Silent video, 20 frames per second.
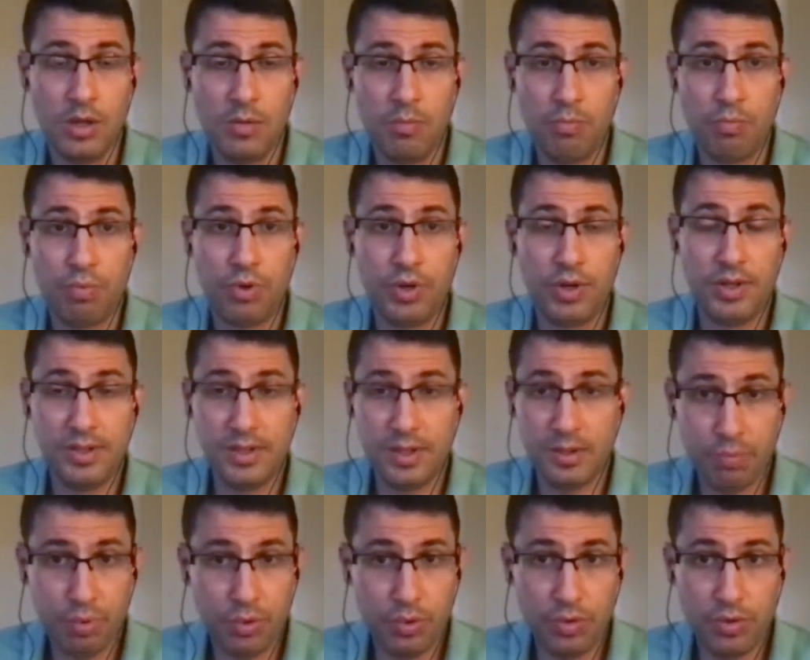
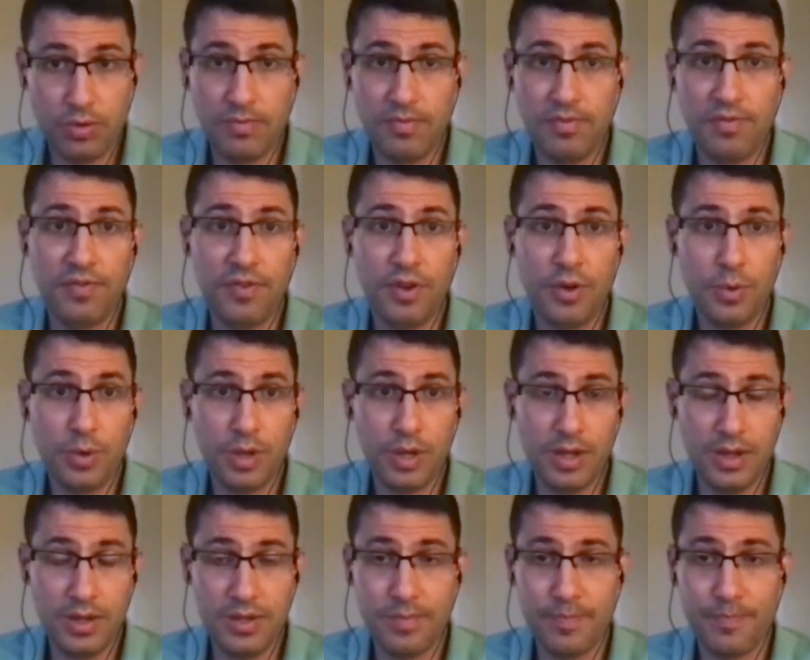principal
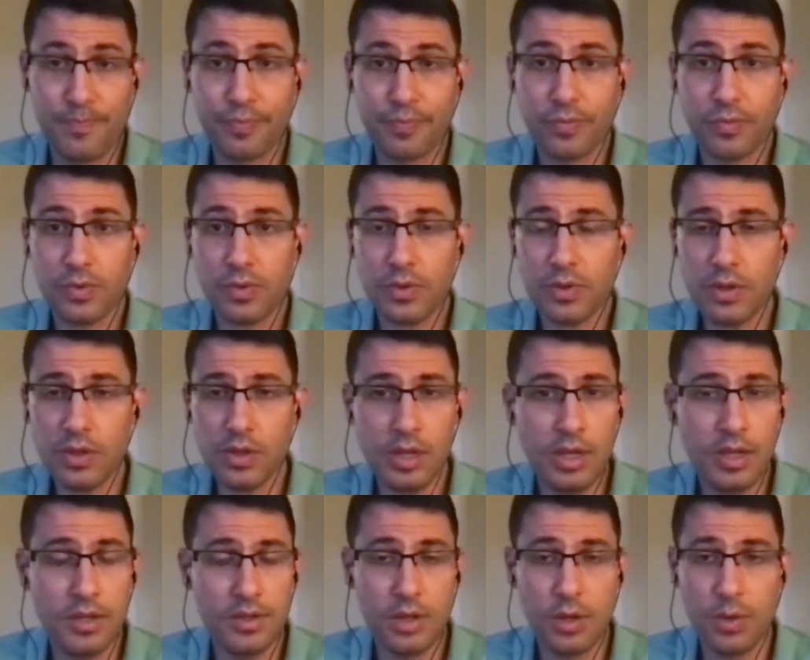focus,
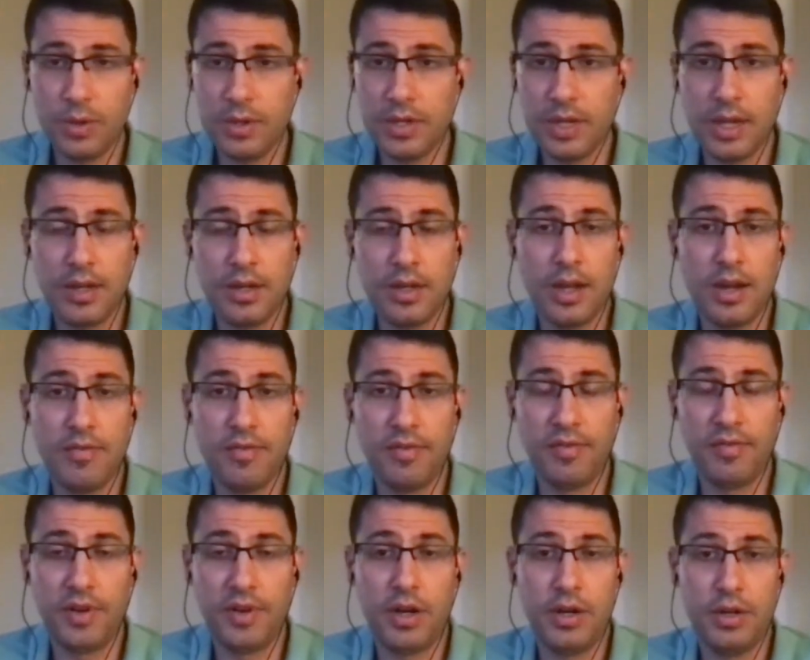has always had kind of a
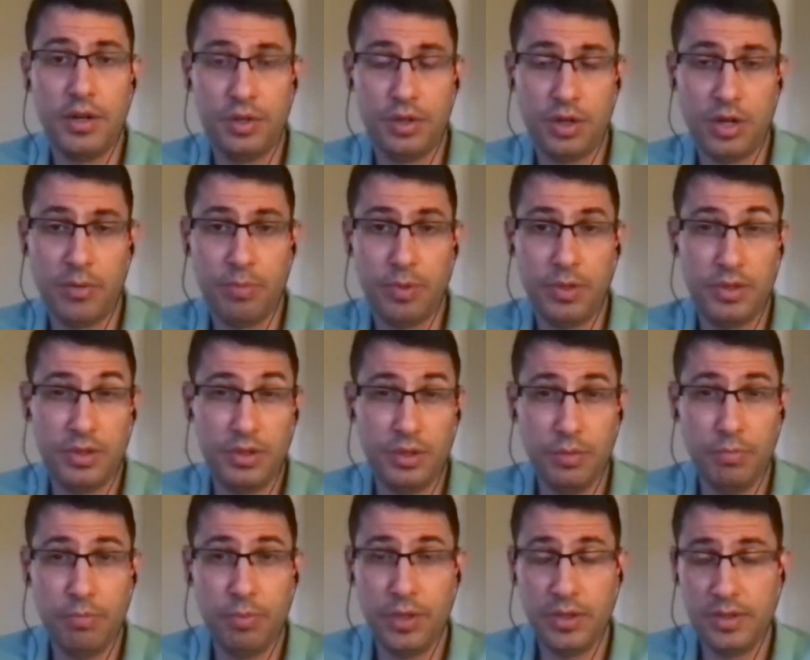very sharp,
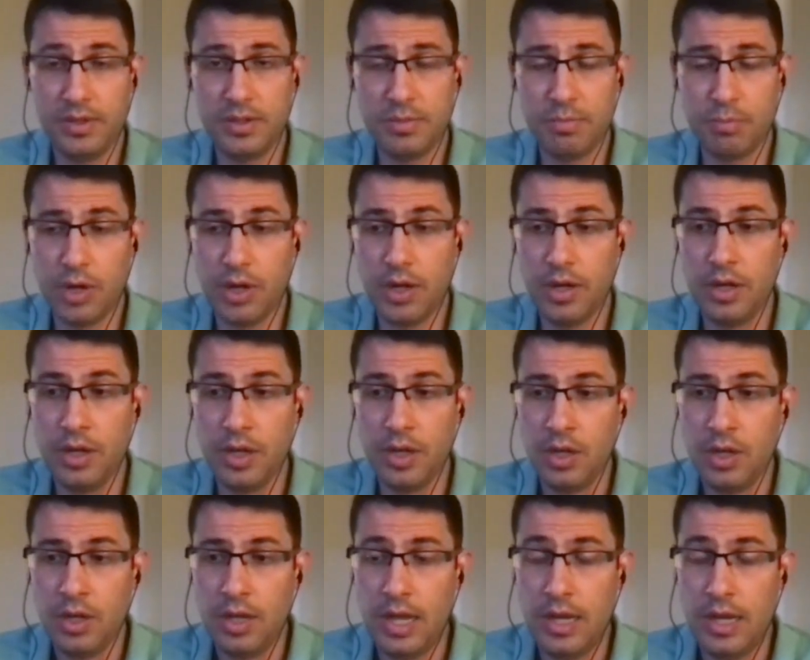astute business mind,
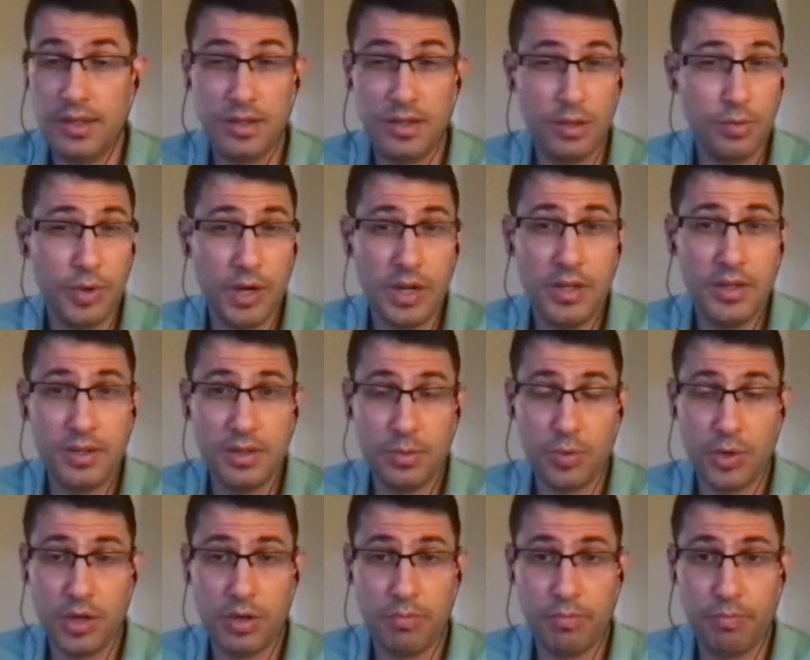and he still races
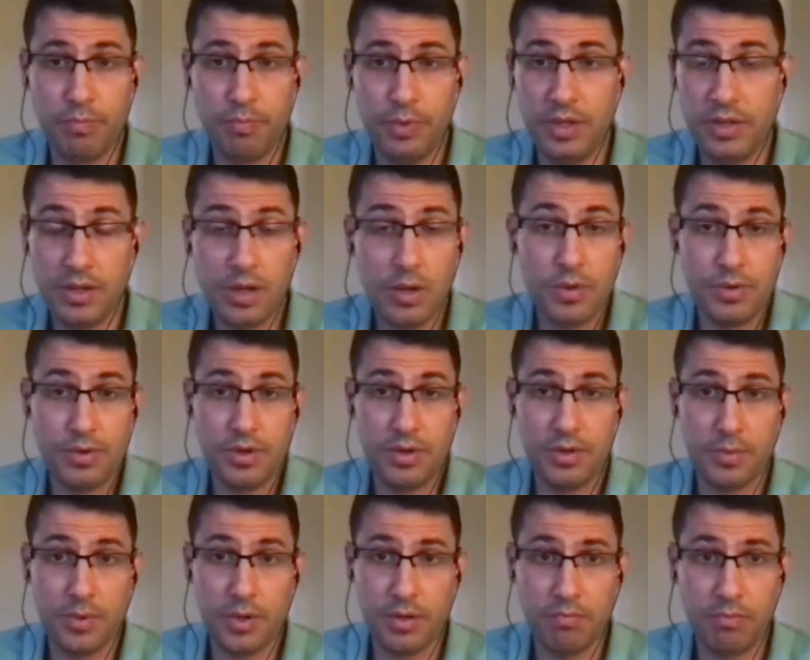well. He's always
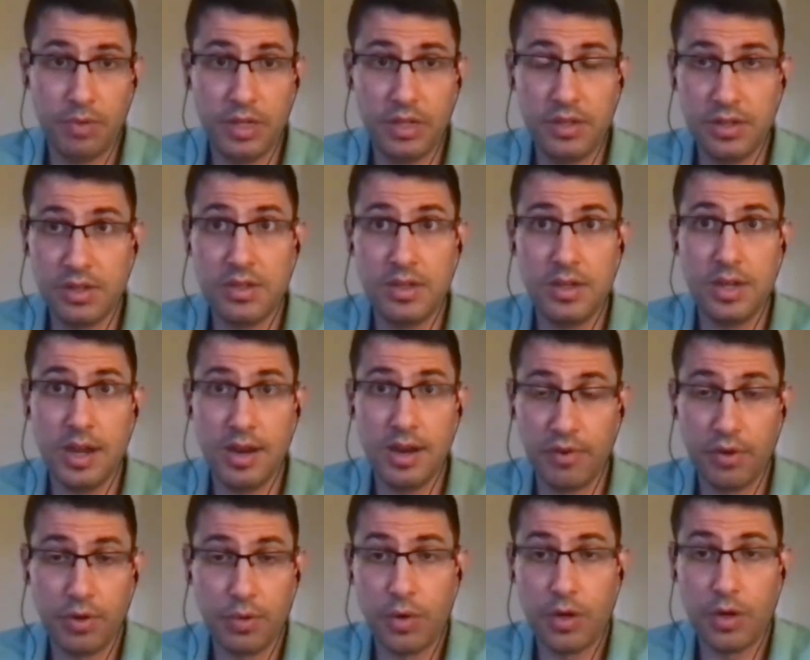raced well. He's just
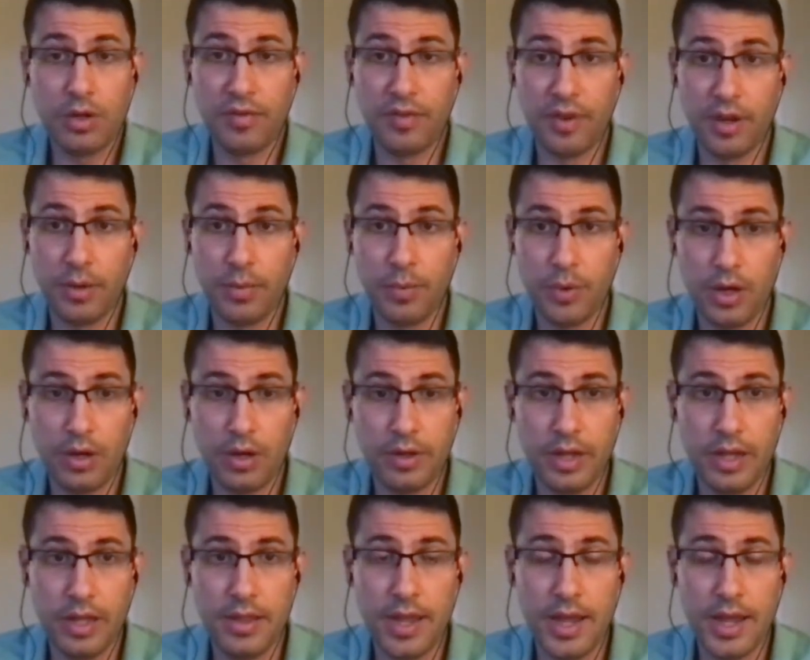never qualified well.
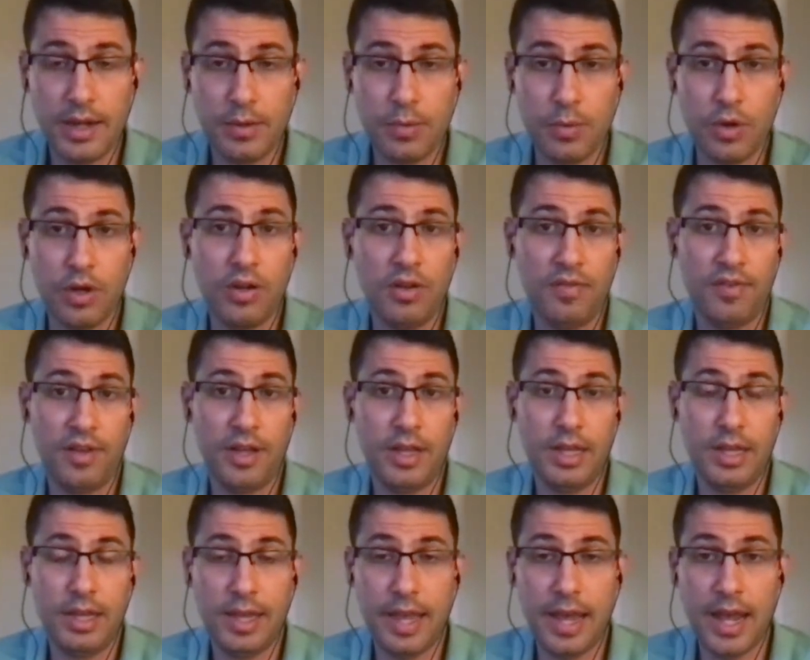And that
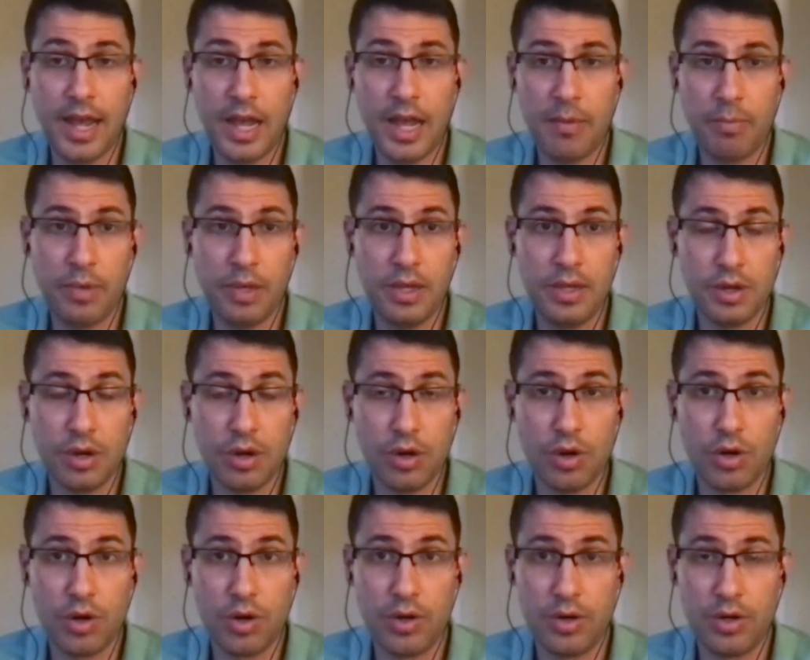qualifying gap is
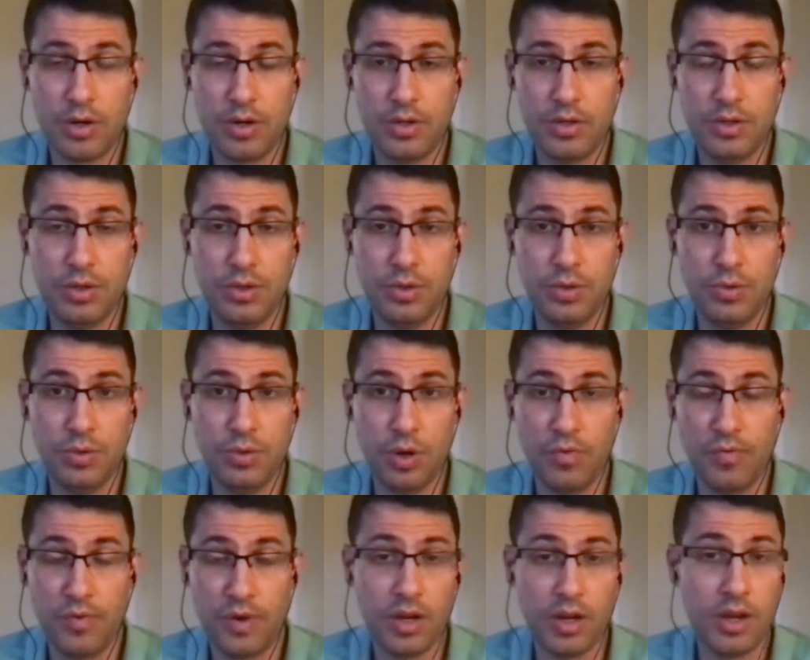harder to
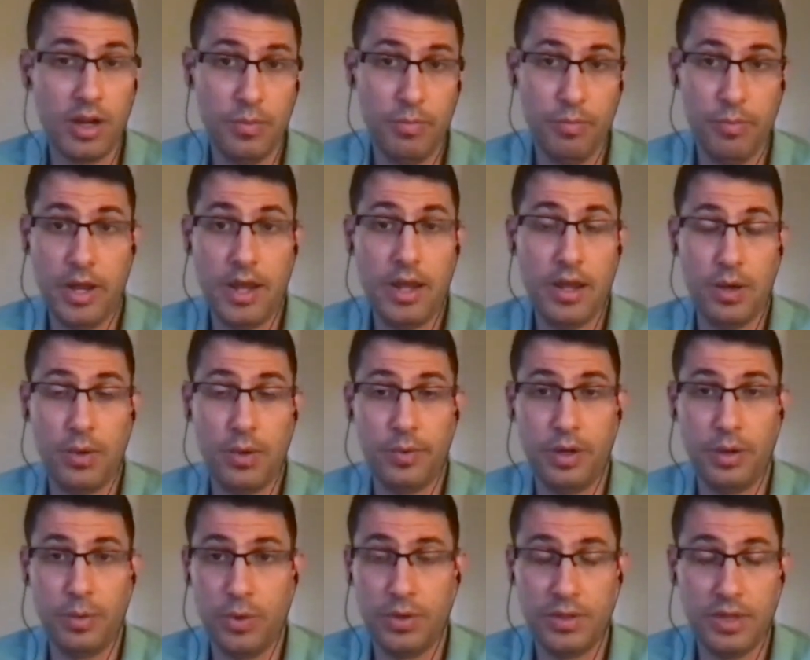overcome now than
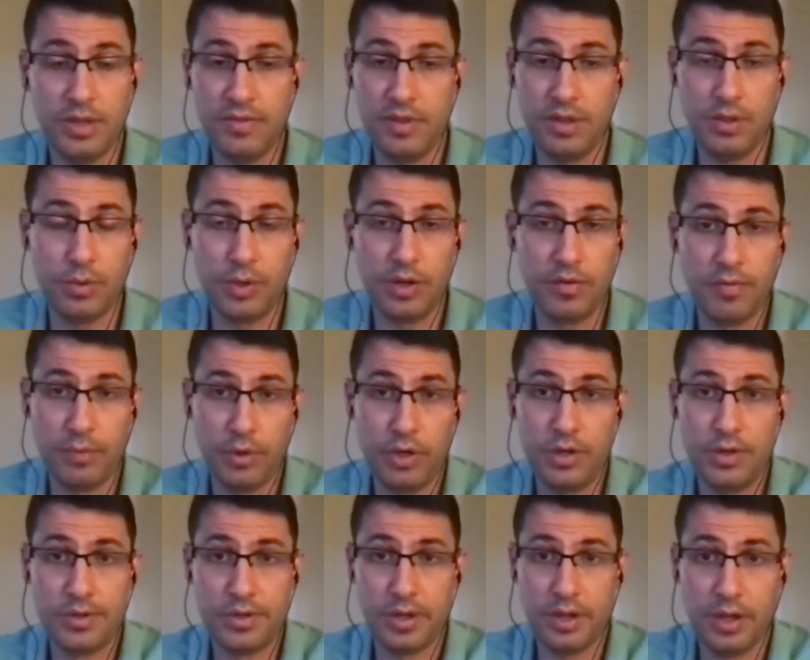it was even 3 or 4
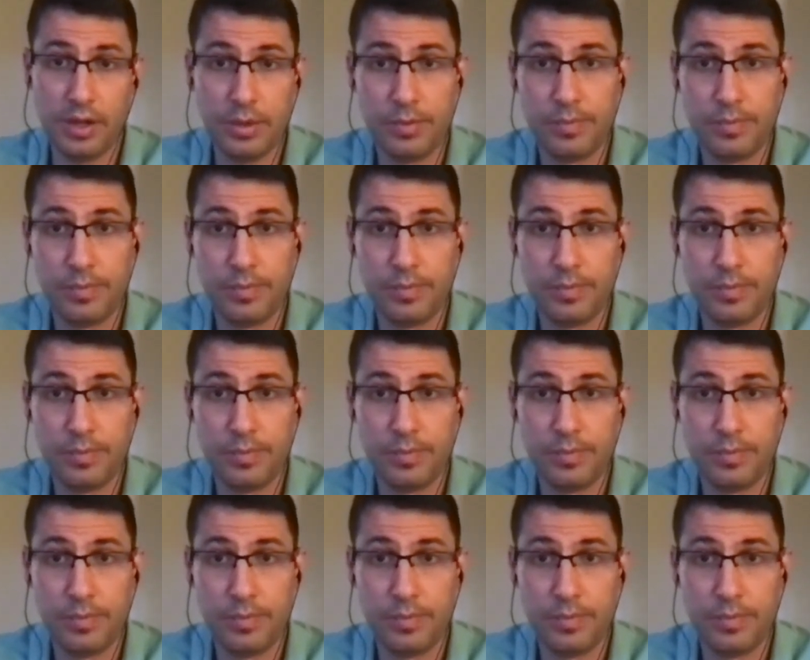years ago.